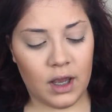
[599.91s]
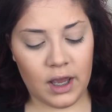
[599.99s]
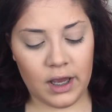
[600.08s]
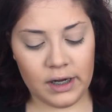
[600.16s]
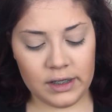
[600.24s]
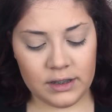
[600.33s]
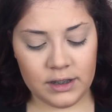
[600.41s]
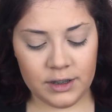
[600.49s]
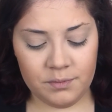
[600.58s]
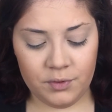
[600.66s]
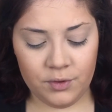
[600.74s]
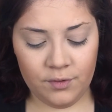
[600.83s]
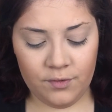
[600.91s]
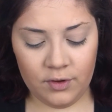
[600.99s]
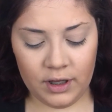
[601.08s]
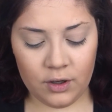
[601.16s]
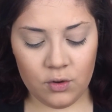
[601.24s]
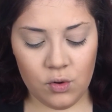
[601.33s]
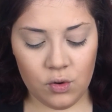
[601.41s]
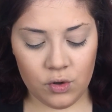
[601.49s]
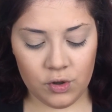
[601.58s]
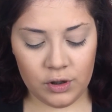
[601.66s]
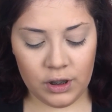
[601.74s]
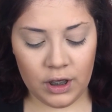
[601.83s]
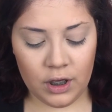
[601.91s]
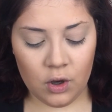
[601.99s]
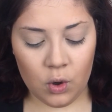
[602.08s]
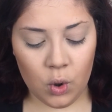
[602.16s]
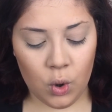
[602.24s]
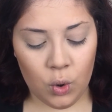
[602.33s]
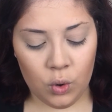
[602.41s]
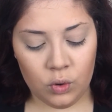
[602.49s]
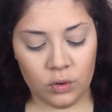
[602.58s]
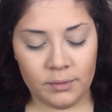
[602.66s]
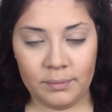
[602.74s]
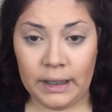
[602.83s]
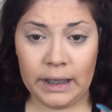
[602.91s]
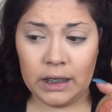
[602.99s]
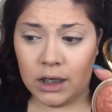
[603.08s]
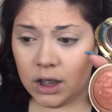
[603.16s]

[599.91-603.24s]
And it's this beautiful like corally gold pink